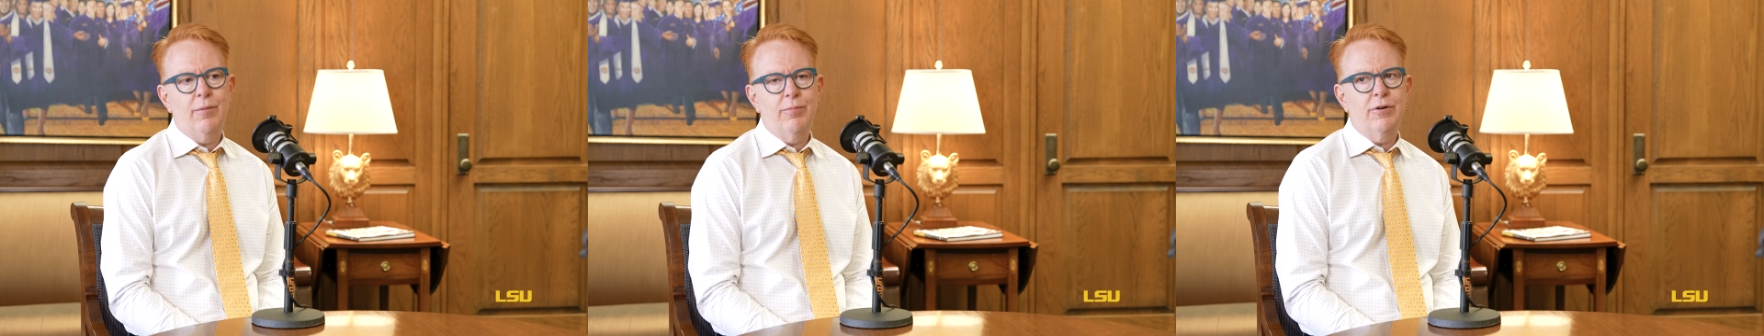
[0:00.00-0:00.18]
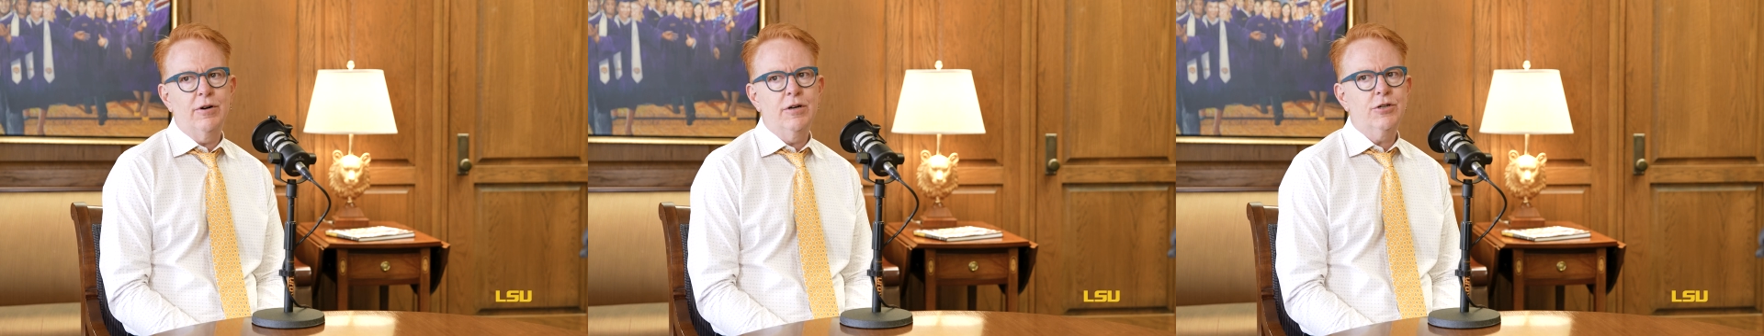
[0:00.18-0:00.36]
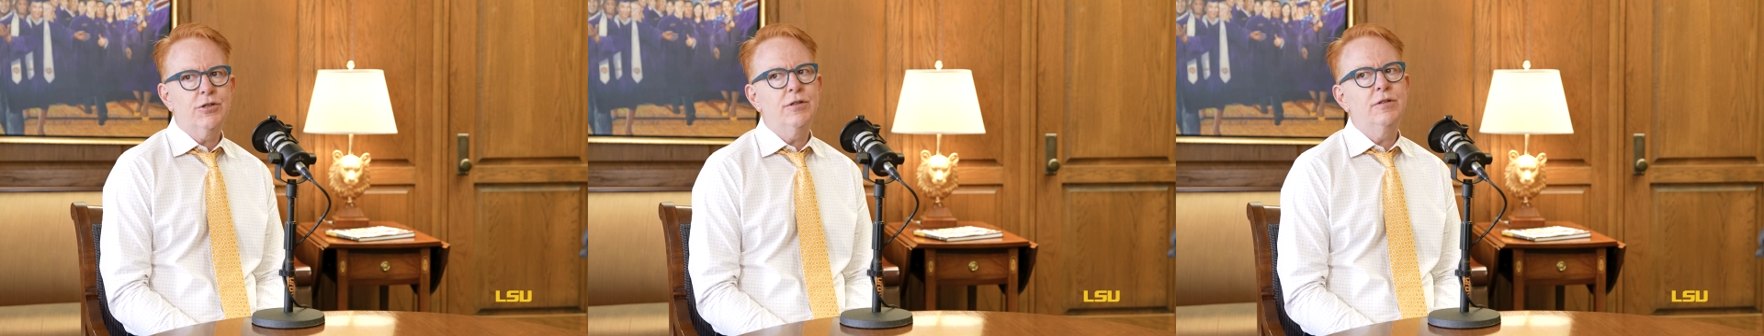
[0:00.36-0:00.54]

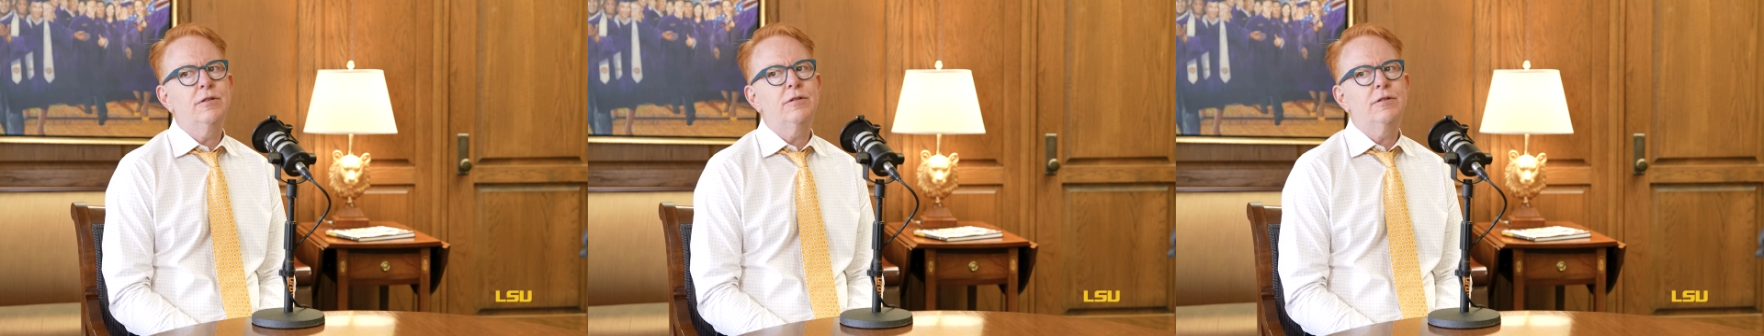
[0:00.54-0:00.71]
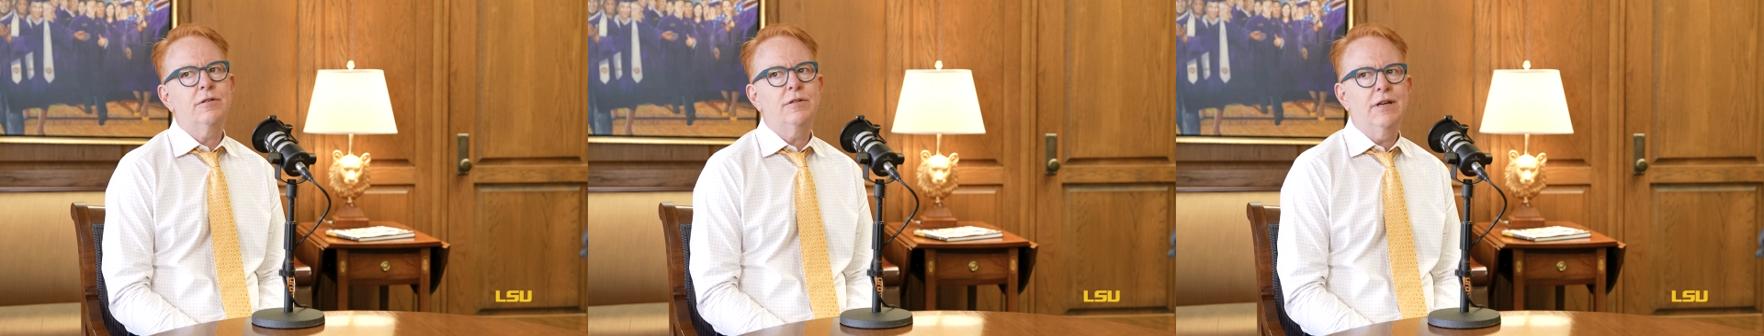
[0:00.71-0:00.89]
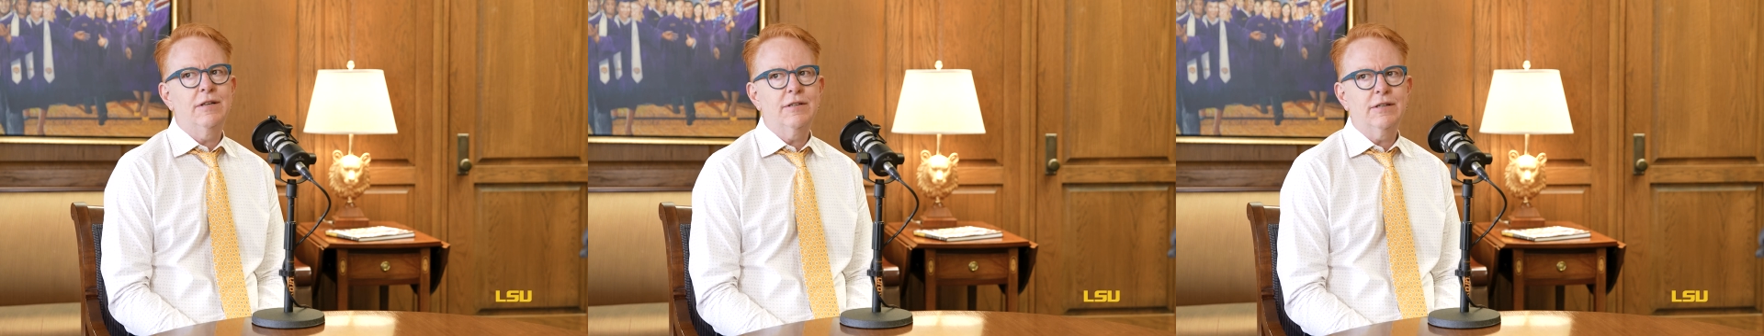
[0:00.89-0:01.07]

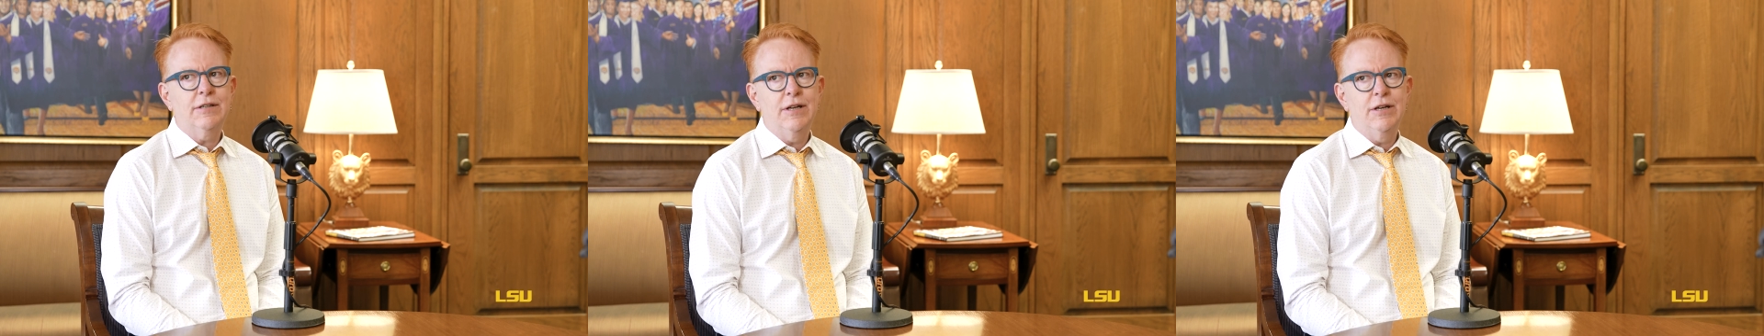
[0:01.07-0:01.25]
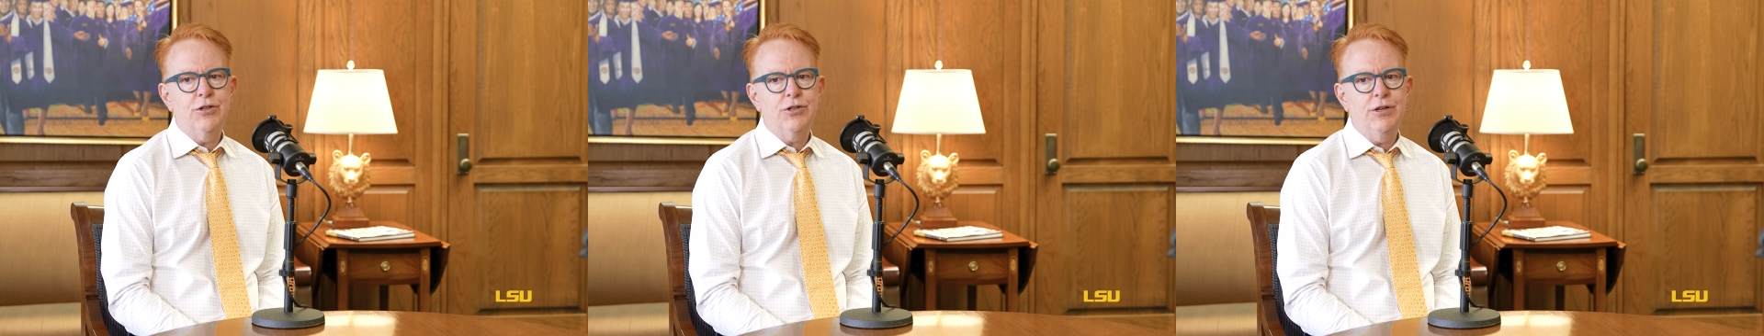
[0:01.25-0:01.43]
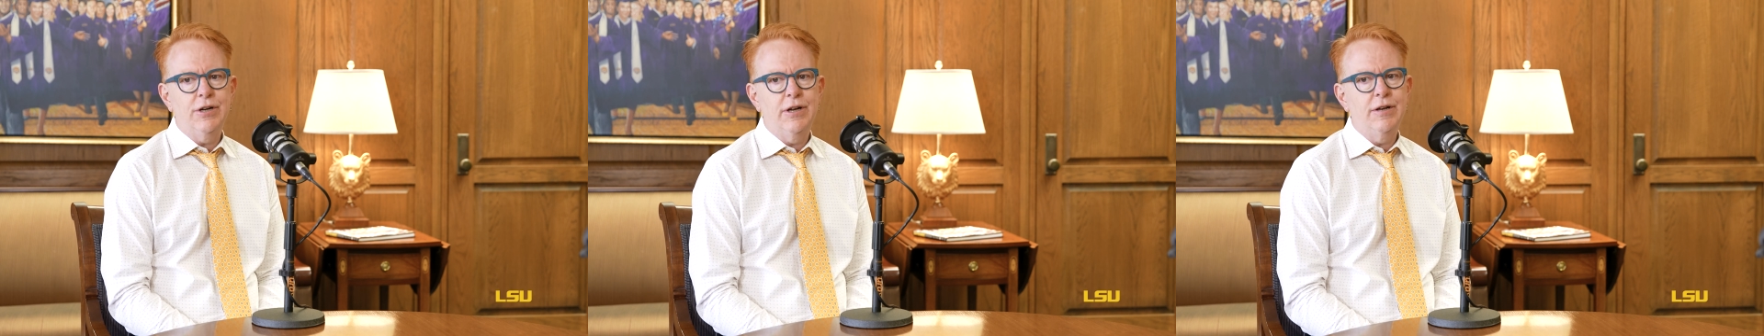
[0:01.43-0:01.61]
Operations
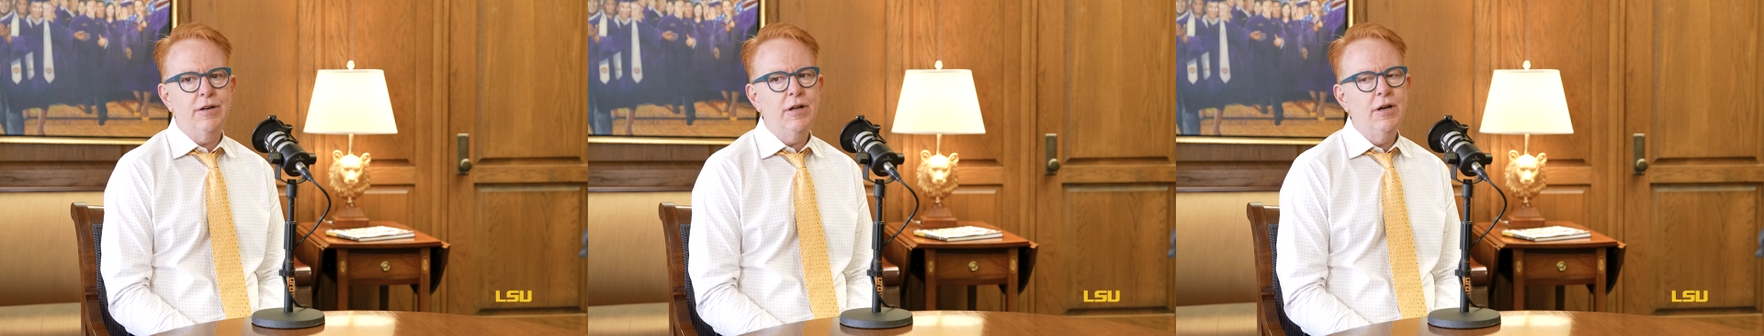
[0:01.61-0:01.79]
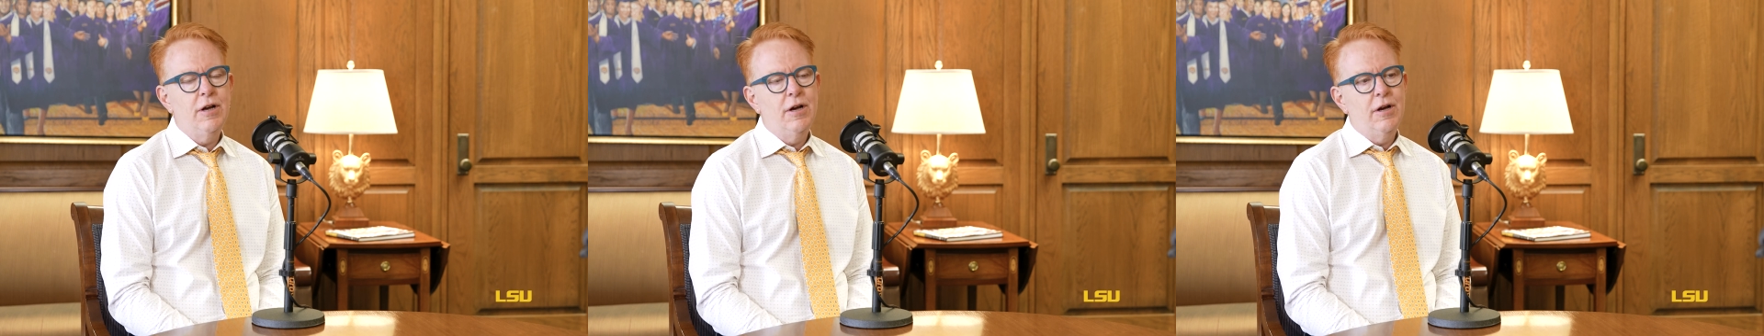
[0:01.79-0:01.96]
designation, and